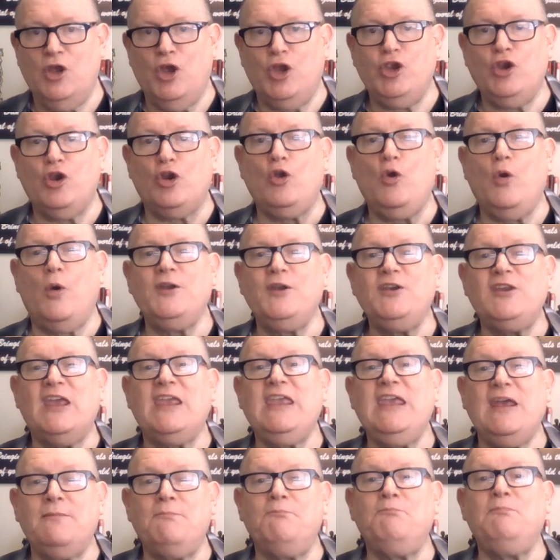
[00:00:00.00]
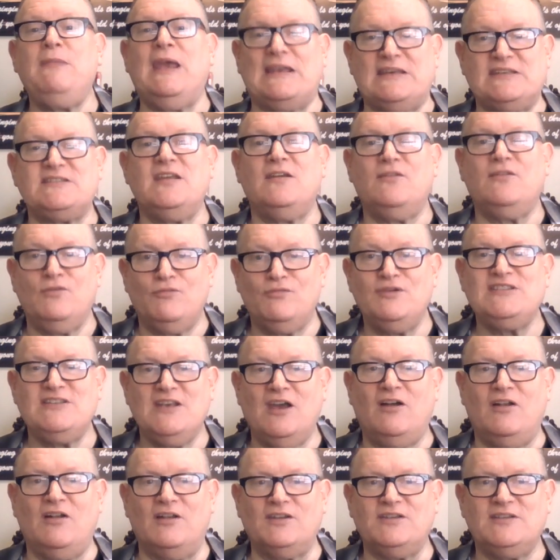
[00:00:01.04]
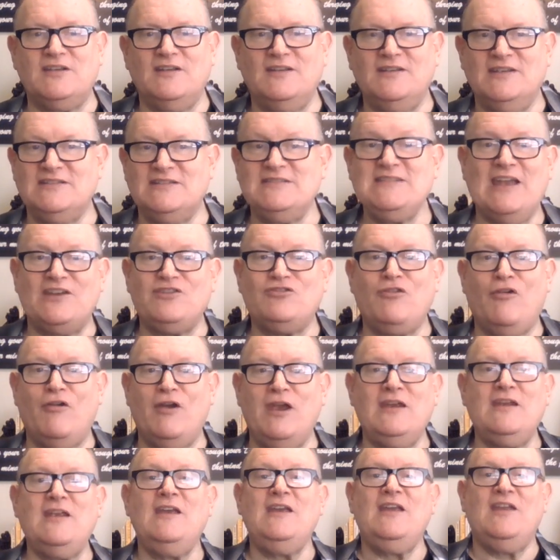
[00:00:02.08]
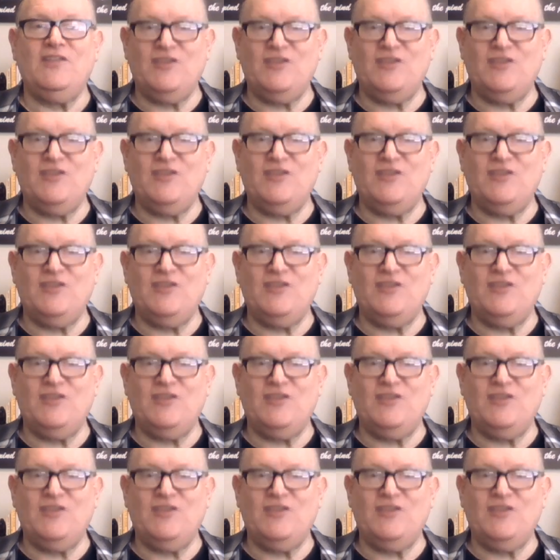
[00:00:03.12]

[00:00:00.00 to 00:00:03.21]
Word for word: you're going to get mixed results. Isn't that great?